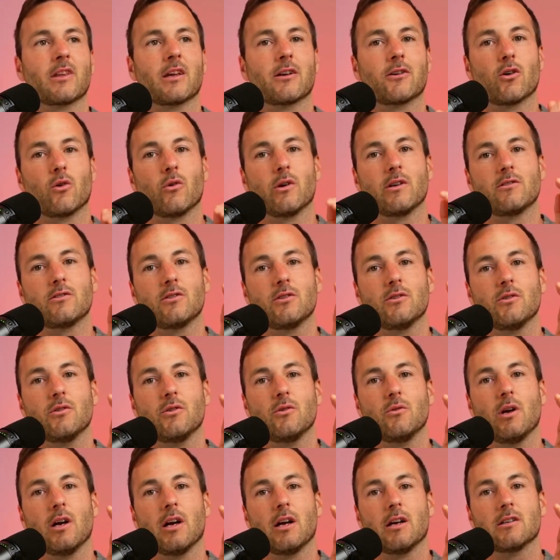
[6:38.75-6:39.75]
going
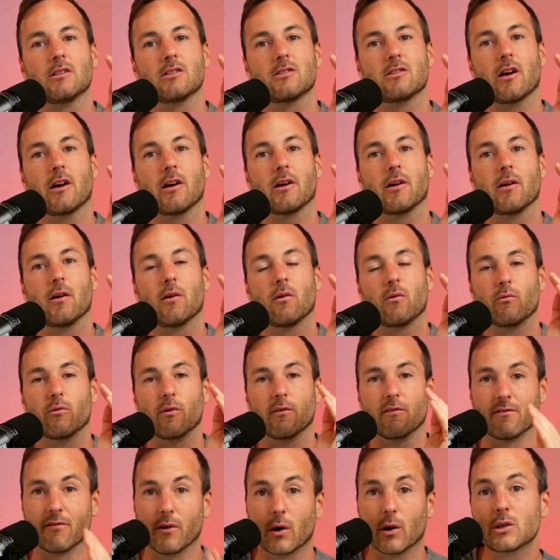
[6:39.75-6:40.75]
to start
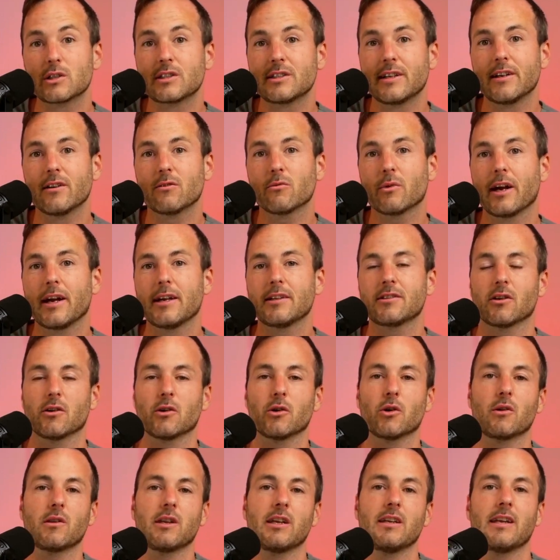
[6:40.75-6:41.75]
reversing rates
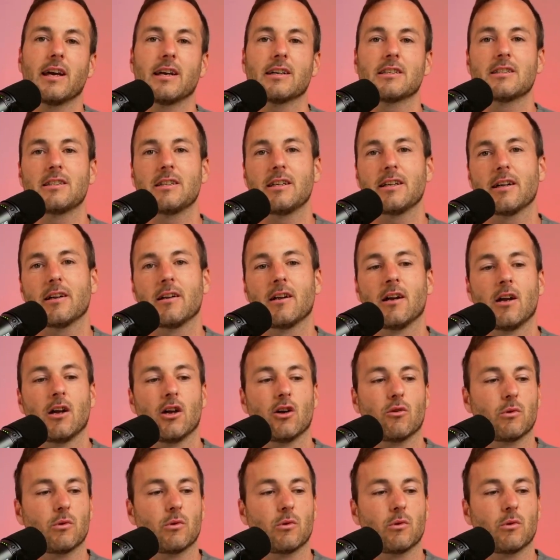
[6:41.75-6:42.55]
early next year,